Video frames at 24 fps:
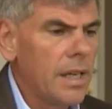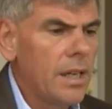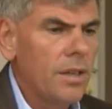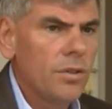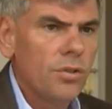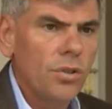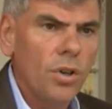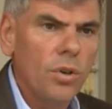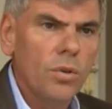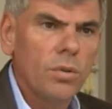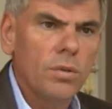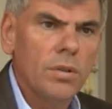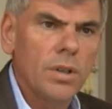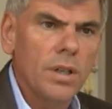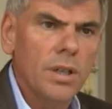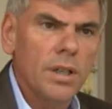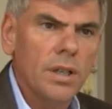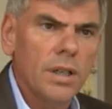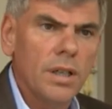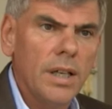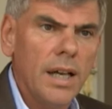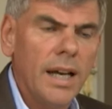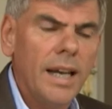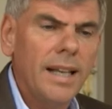
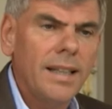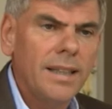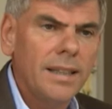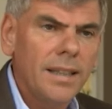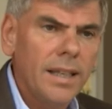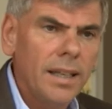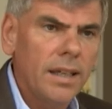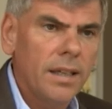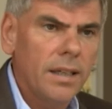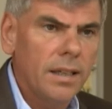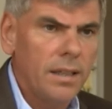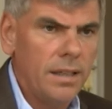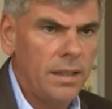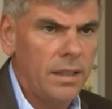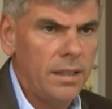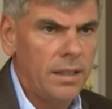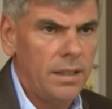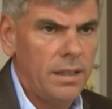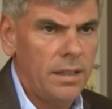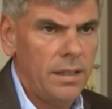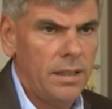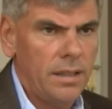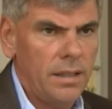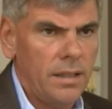So I think
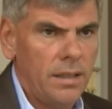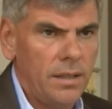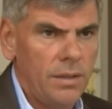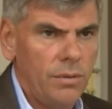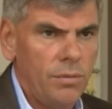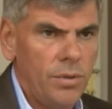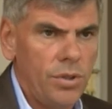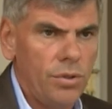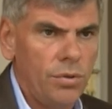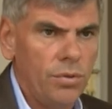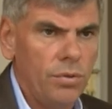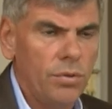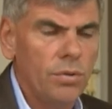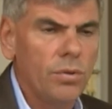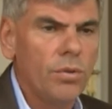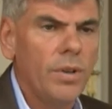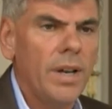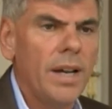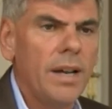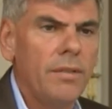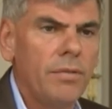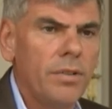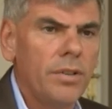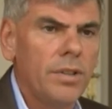we should
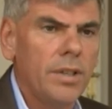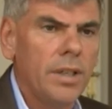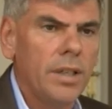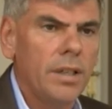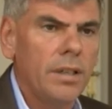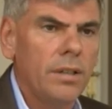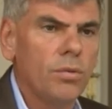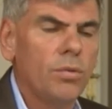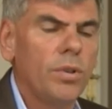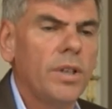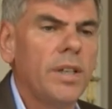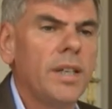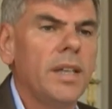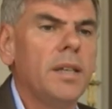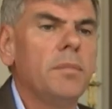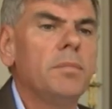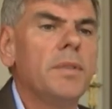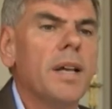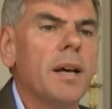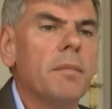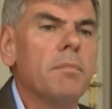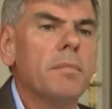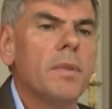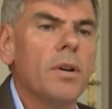do everything to keep
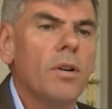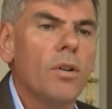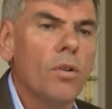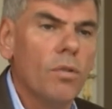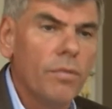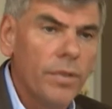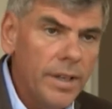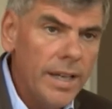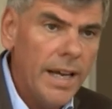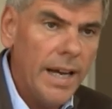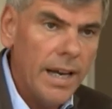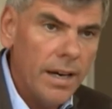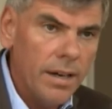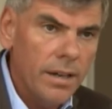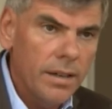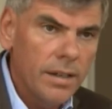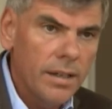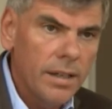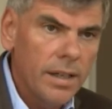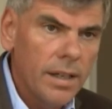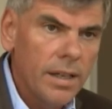them over there.